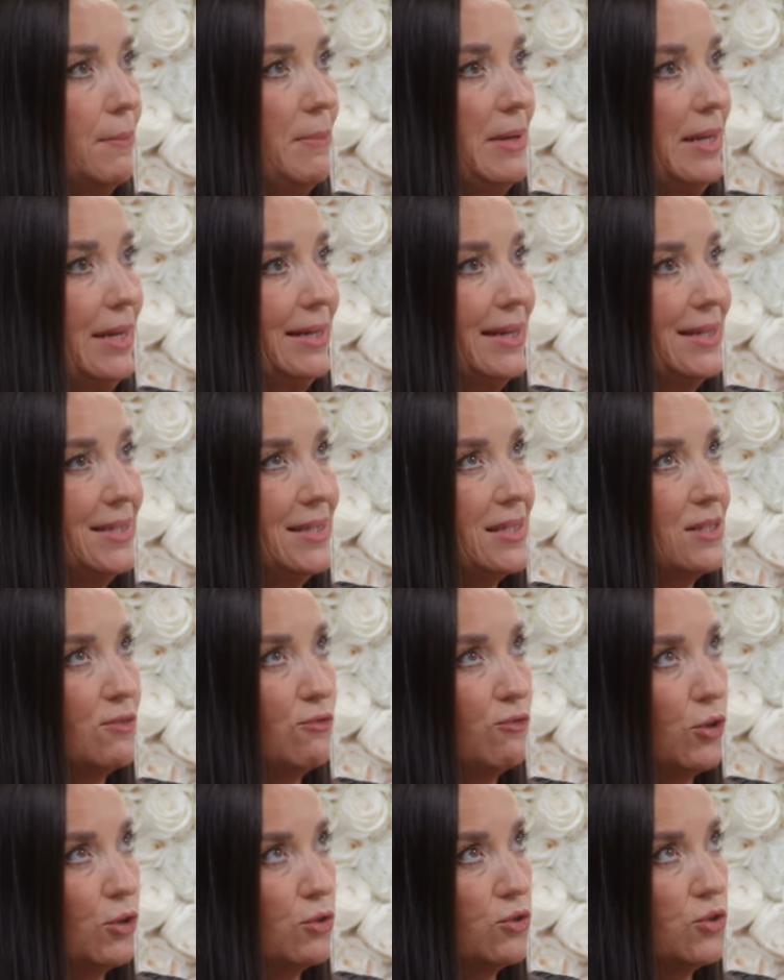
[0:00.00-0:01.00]
i mean i guess it's a
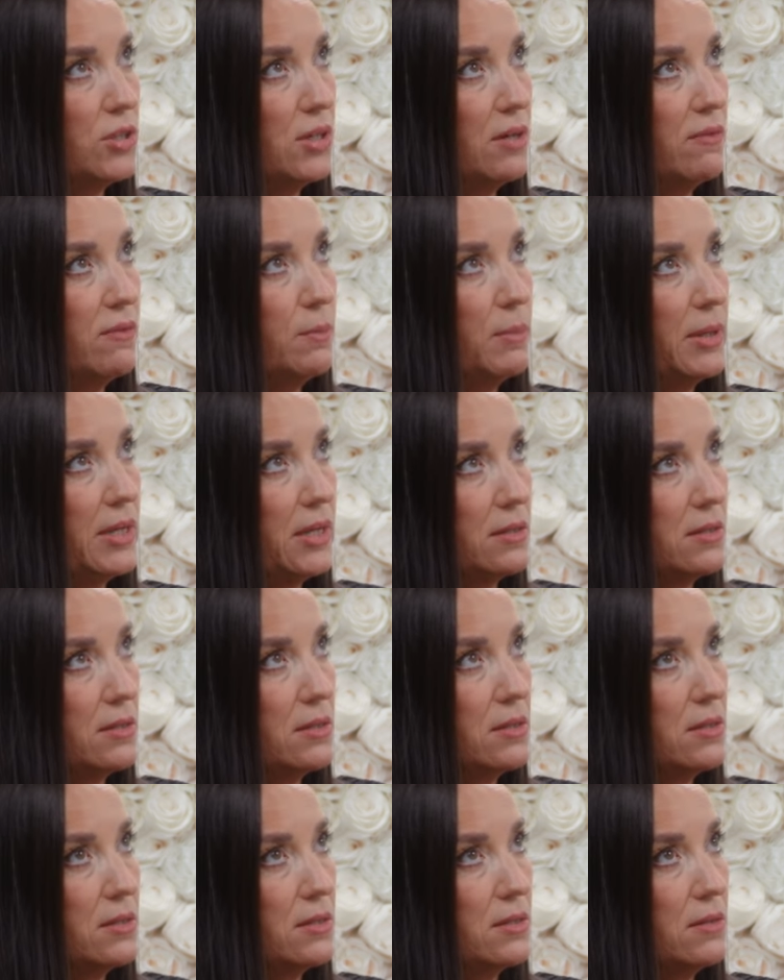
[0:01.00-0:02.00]
version of it but
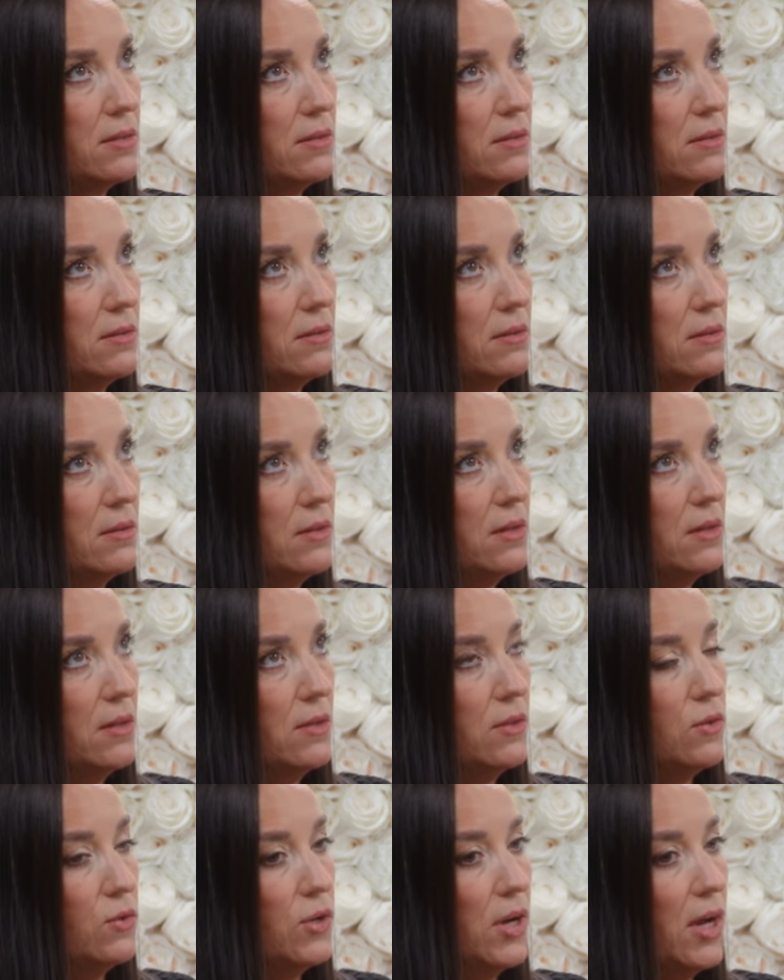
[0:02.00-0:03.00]
it's
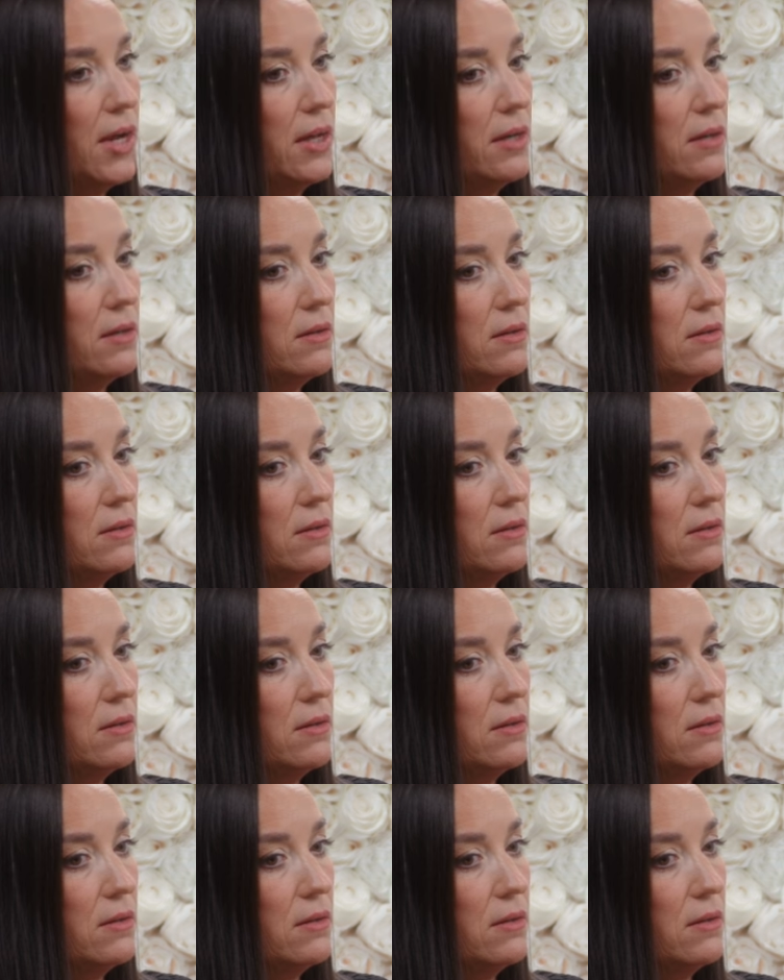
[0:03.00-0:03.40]
they're not